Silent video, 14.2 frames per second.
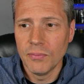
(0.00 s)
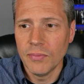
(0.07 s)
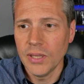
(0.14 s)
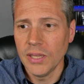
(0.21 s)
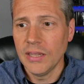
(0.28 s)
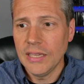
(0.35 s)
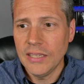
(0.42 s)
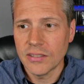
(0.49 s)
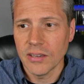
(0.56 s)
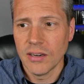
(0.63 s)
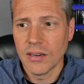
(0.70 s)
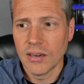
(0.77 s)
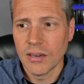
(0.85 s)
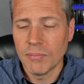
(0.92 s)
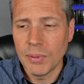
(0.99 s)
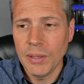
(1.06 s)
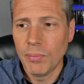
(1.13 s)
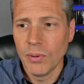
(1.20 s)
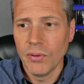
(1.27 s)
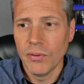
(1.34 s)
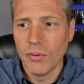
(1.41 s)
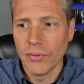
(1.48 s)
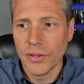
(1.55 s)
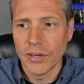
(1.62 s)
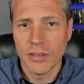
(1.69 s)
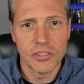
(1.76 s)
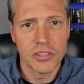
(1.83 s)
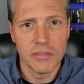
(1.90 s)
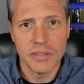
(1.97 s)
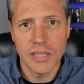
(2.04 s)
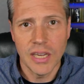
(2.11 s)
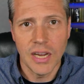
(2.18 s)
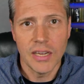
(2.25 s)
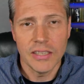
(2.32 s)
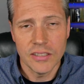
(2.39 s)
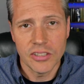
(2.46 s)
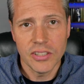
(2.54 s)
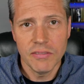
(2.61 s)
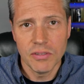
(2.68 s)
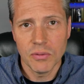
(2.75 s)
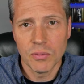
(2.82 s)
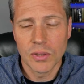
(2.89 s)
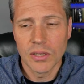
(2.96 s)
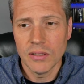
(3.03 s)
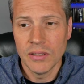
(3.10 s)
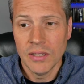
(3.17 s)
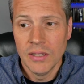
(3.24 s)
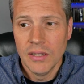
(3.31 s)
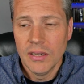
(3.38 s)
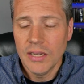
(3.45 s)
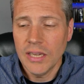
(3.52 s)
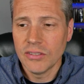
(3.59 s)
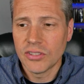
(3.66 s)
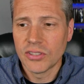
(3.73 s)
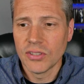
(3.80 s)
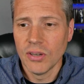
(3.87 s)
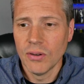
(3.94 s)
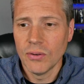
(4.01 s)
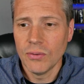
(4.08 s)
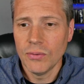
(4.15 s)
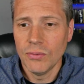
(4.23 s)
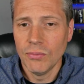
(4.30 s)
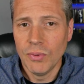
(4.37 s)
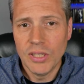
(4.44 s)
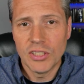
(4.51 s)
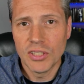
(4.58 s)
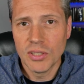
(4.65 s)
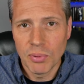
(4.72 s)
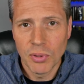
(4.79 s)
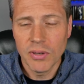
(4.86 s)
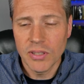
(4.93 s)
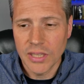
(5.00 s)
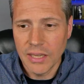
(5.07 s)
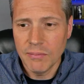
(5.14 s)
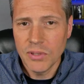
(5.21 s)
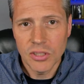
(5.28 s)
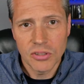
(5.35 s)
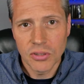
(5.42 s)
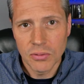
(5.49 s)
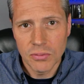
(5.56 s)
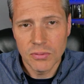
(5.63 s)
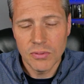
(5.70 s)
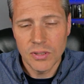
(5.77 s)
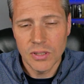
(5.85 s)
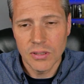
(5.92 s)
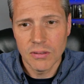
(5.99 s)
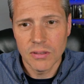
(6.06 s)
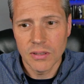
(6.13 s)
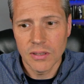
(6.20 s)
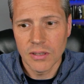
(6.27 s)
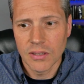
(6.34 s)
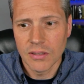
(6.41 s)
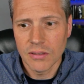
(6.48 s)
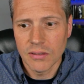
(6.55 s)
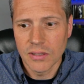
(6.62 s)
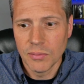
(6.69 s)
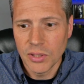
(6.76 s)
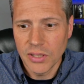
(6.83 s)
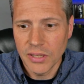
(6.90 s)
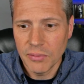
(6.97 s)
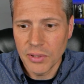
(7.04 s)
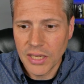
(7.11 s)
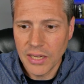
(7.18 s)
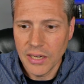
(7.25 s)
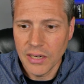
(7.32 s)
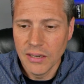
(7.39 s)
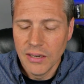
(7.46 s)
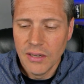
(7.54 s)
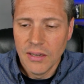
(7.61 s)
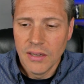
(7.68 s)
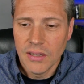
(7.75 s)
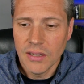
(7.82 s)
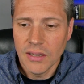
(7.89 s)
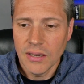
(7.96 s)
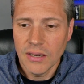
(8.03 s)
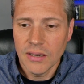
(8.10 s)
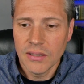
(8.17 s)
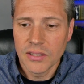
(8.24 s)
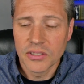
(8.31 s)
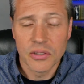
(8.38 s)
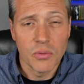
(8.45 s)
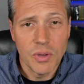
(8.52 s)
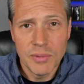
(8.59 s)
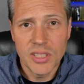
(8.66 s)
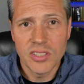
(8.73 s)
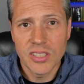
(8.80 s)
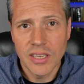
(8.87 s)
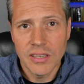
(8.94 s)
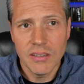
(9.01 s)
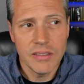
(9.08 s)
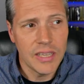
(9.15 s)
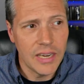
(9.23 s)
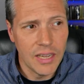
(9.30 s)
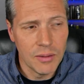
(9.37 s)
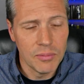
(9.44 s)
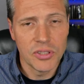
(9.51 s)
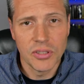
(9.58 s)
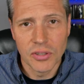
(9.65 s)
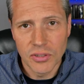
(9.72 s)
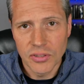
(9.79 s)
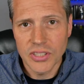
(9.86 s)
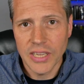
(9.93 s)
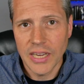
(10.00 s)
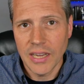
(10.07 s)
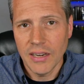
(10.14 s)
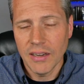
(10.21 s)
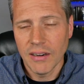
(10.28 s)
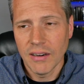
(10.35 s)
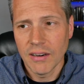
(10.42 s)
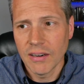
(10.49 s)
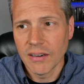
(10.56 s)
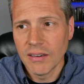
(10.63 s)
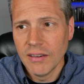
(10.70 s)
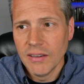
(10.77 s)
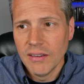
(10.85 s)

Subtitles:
these are people, they're serving God in the civil world. And so we support them to show, our community that we care. There's a women's center that helps girls that are